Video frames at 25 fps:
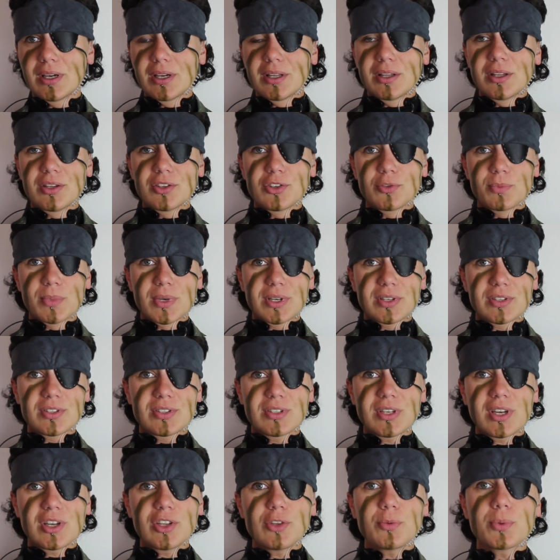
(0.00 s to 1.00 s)
This makes
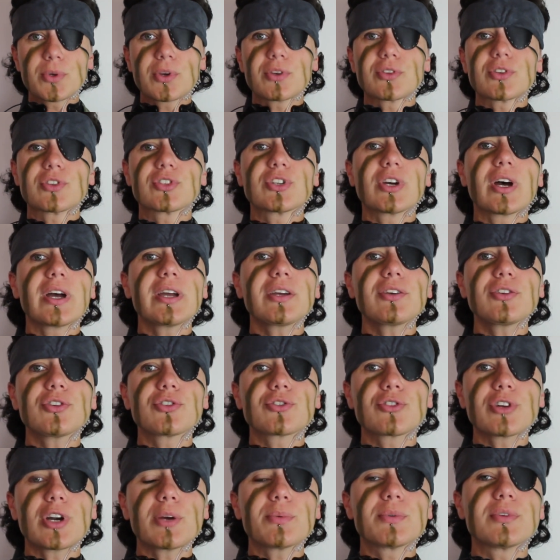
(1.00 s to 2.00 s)
sense because the tiger
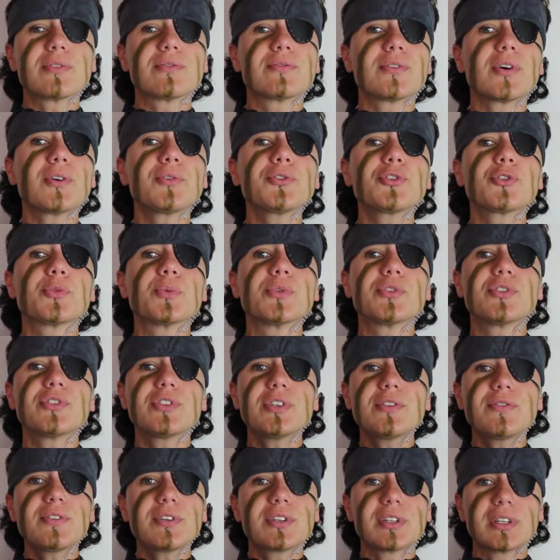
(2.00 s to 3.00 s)
stripes evolved
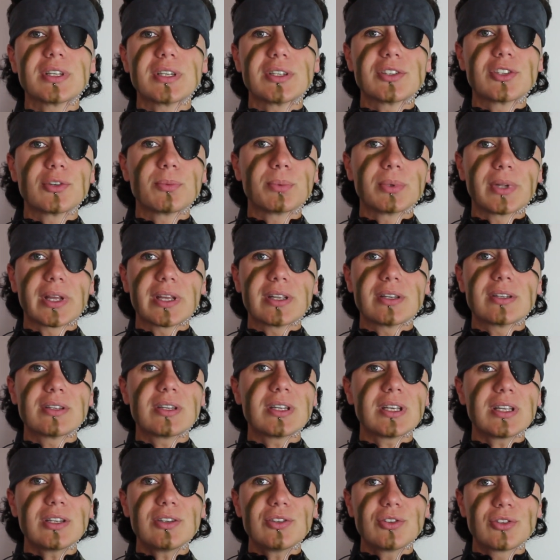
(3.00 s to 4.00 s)
specifically to blend
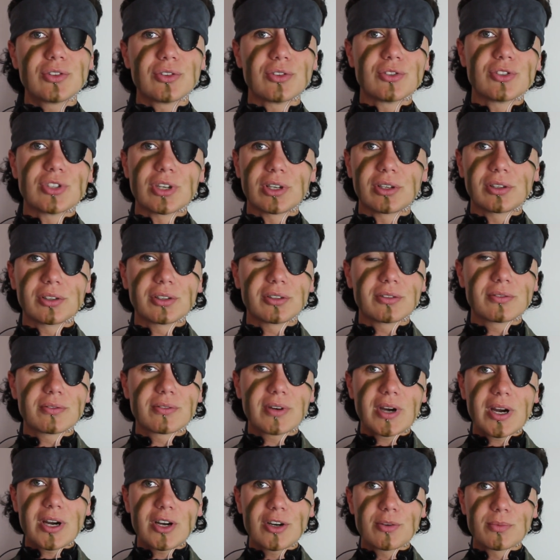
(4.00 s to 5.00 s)
into jungle
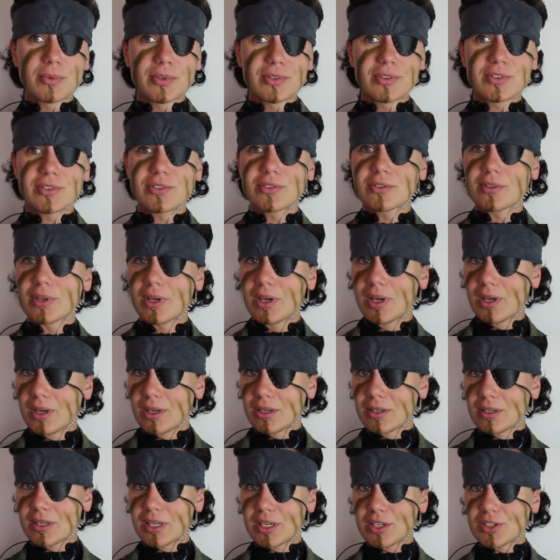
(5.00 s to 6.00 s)
environments.
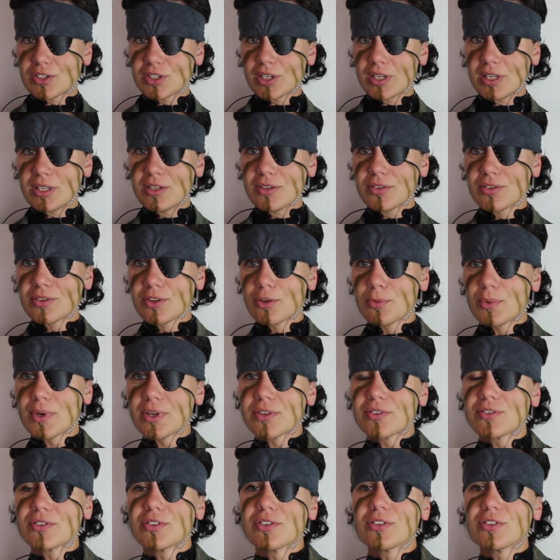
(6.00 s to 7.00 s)
Nature is the best